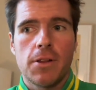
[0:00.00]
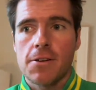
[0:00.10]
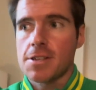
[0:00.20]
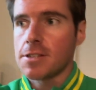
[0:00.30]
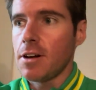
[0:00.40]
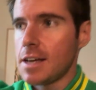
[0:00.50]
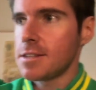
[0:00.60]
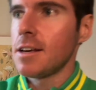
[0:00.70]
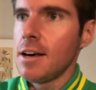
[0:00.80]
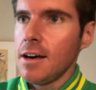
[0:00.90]
There's this
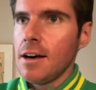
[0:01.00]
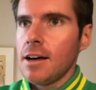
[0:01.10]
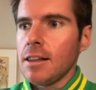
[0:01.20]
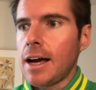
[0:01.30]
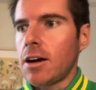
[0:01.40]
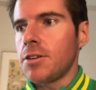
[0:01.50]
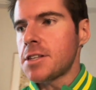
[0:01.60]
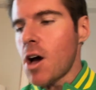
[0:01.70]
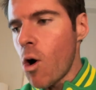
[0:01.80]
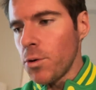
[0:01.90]
nice, like got
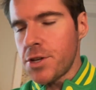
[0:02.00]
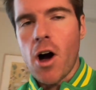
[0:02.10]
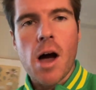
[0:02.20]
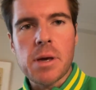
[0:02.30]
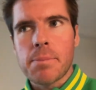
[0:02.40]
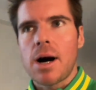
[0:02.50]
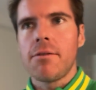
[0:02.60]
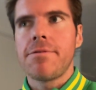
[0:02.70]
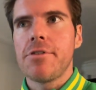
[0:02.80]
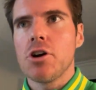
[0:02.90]
this old timey
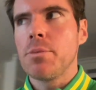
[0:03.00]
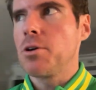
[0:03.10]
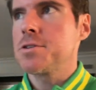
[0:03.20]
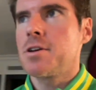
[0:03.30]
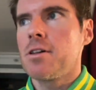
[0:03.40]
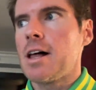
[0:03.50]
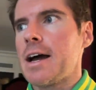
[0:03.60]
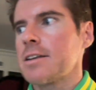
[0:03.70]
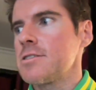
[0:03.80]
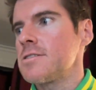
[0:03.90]
pub feel, but also
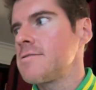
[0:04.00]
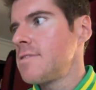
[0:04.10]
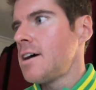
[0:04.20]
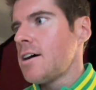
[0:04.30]
like just